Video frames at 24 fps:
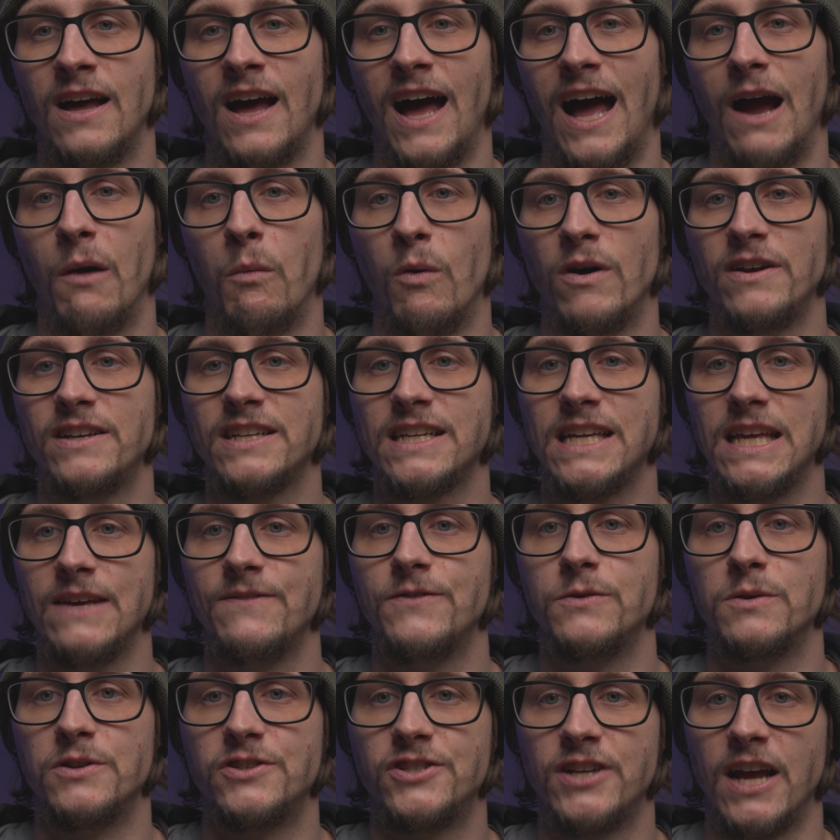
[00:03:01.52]
I want to give
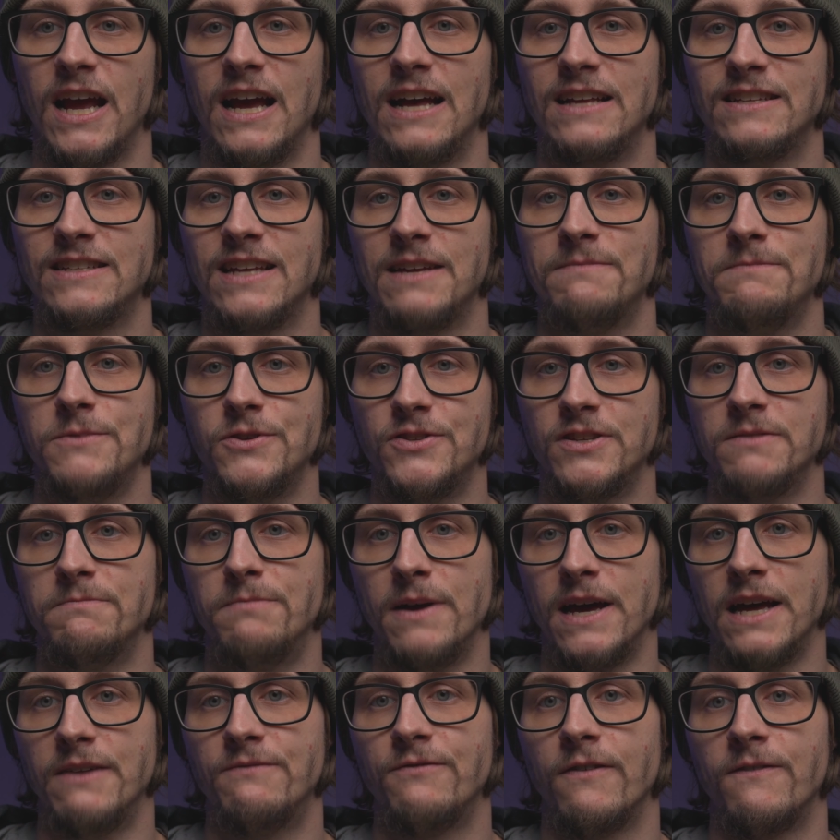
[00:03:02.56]
you a chance at
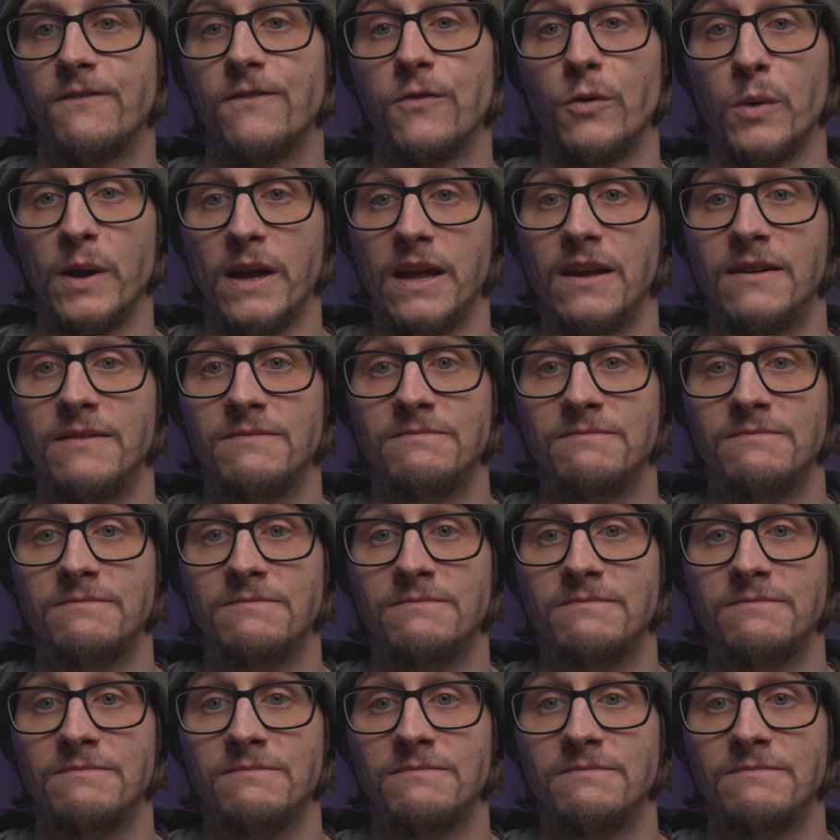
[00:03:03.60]
MusicBed for free.